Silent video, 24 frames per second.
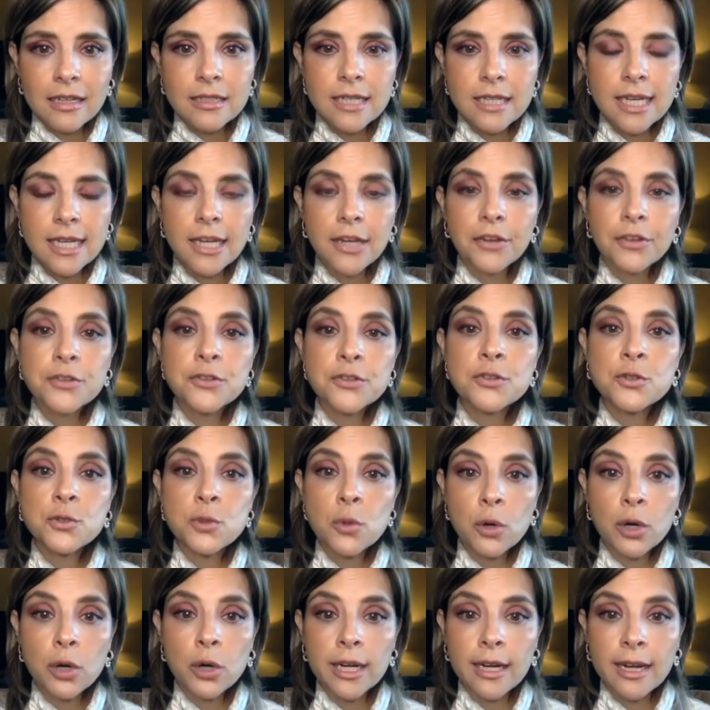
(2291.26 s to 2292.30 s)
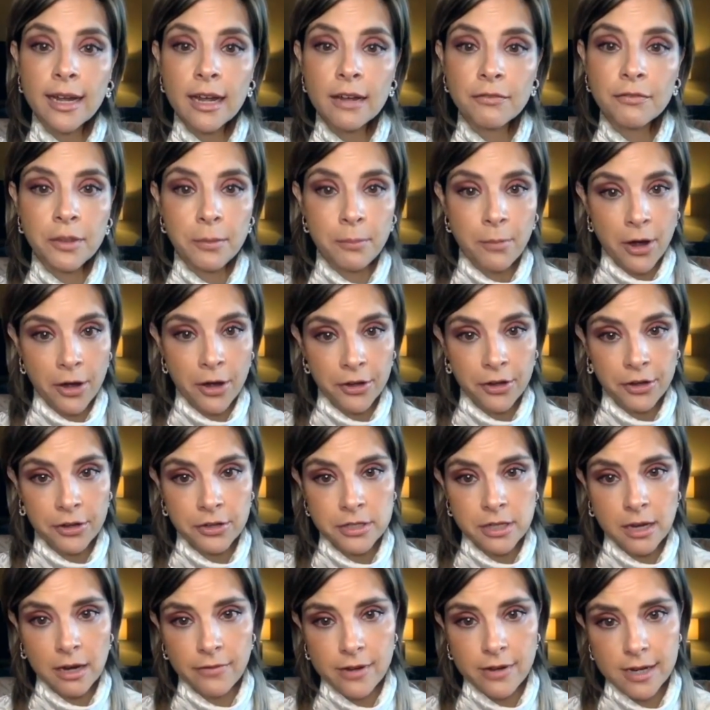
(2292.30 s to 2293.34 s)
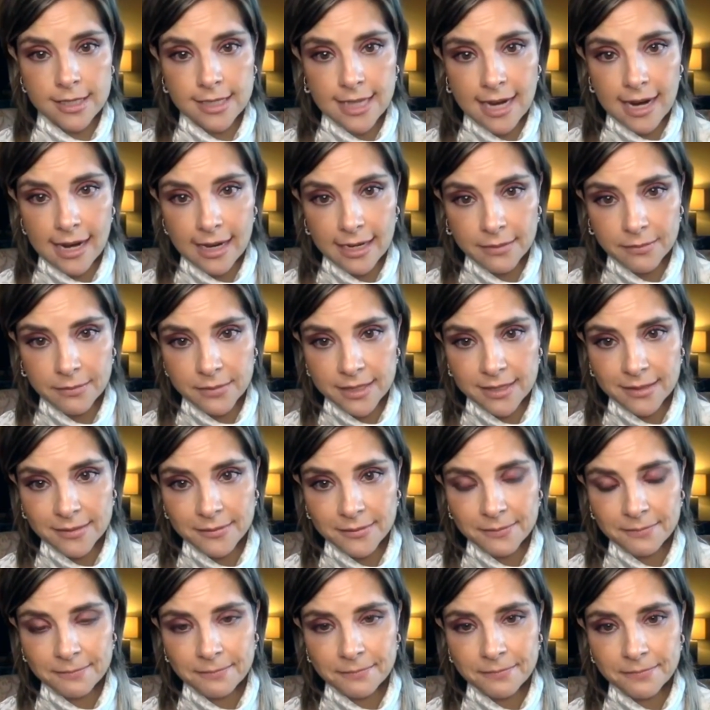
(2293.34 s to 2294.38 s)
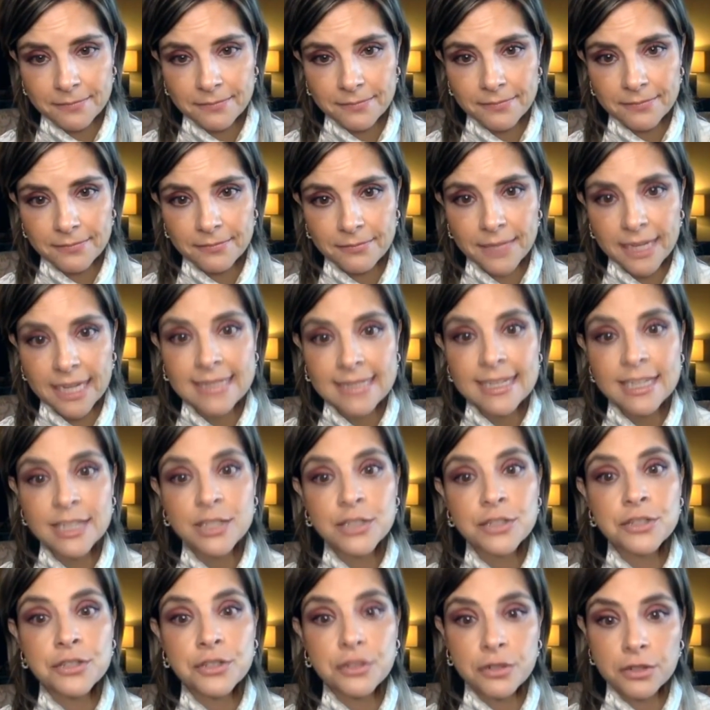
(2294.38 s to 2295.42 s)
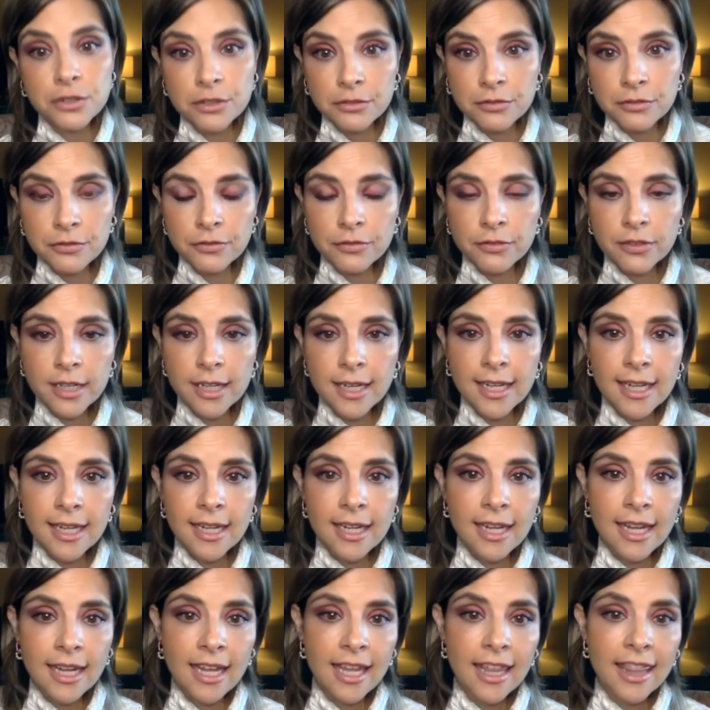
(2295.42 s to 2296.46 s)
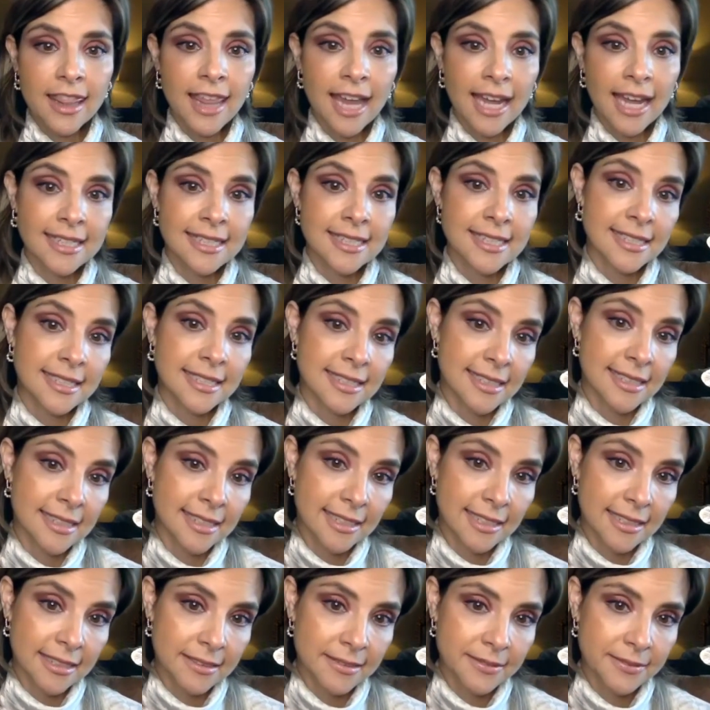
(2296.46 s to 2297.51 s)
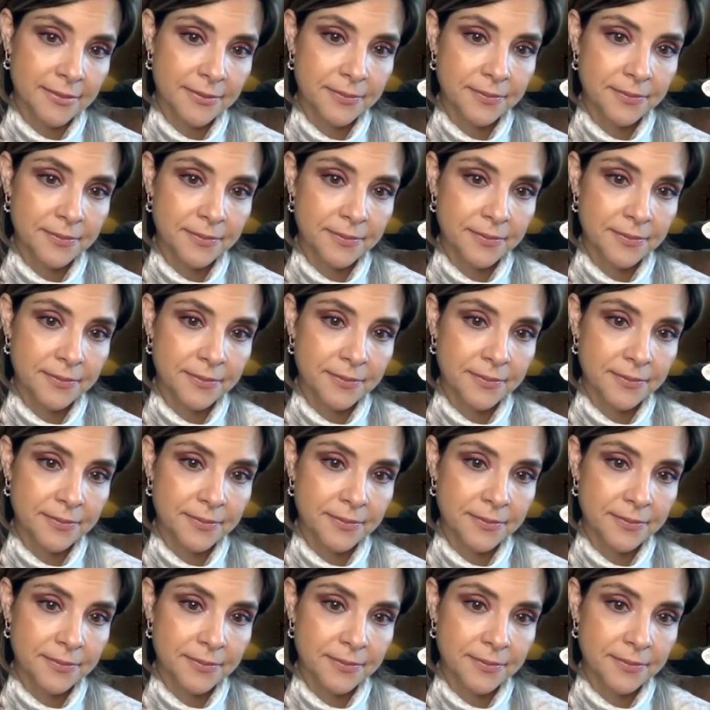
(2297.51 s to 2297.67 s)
to hear the story of the martyrs of our times, because they deserve that dignity.